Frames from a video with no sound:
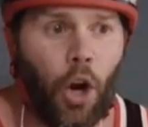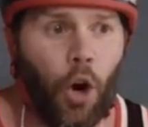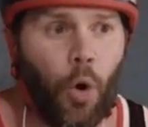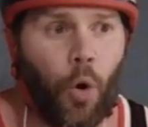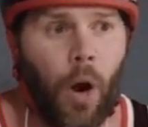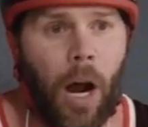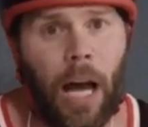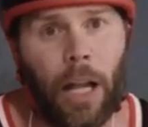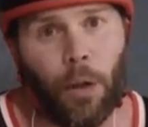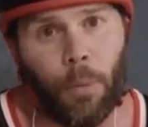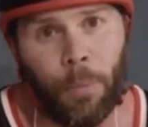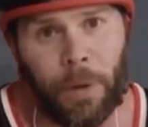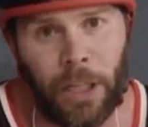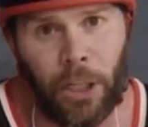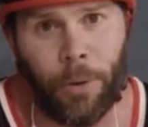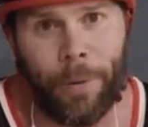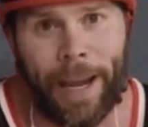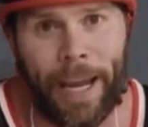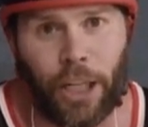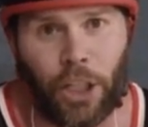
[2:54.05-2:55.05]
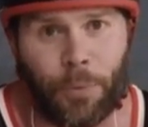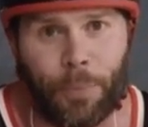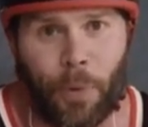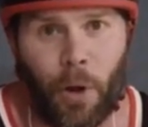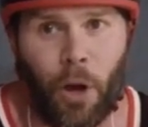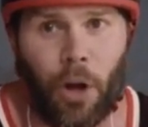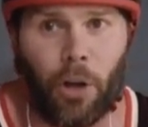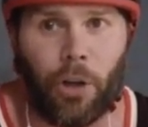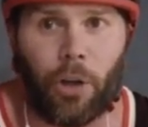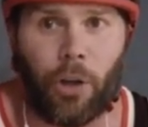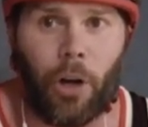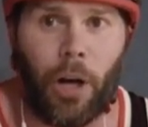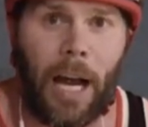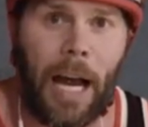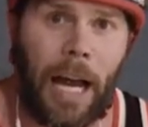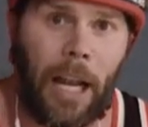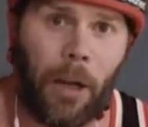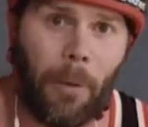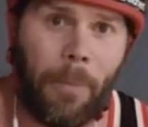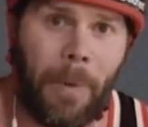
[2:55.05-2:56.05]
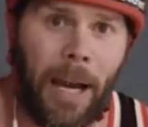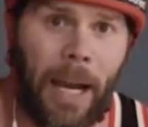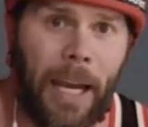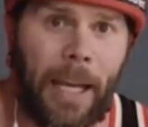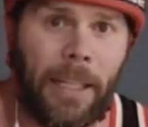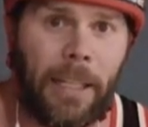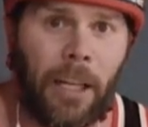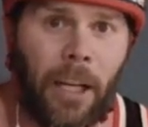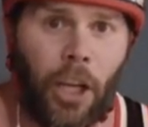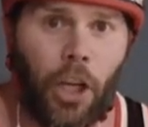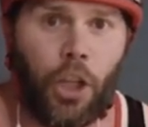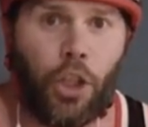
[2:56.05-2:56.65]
or aluminium H block or alumide.